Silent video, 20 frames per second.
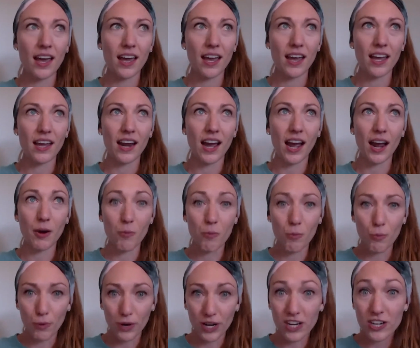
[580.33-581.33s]
And I
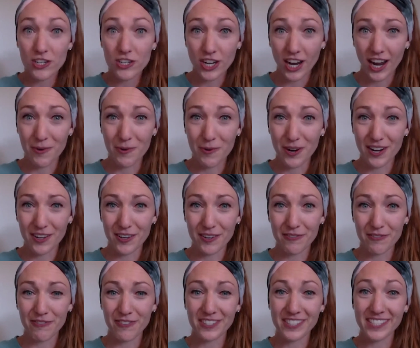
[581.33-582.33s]
wish I would
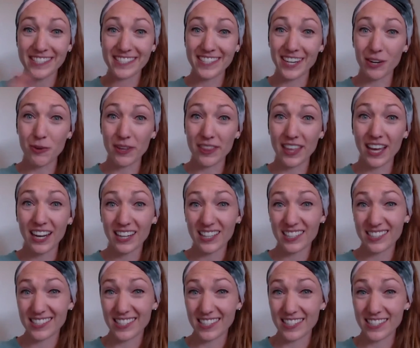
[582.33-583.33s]
have stuck with that
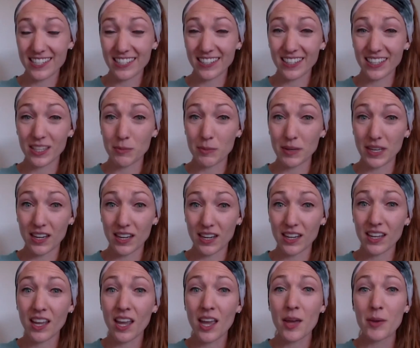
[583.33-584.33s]
consistently in the
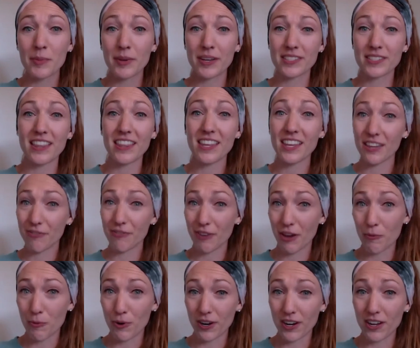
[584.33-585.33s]
beginning, because I think if
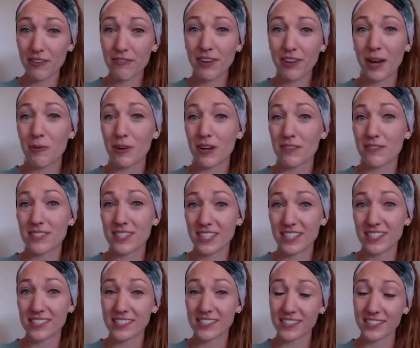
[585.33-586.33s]
I would have
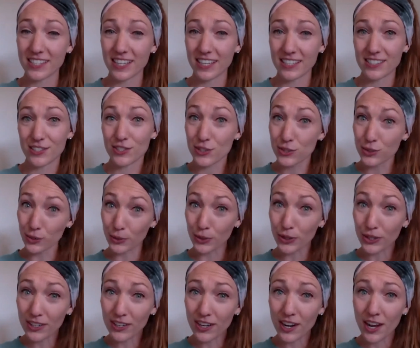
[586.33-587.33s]
seen success
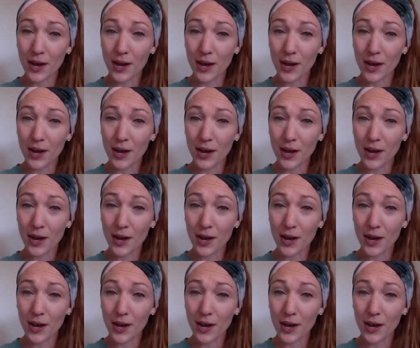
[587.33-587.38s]
sooner.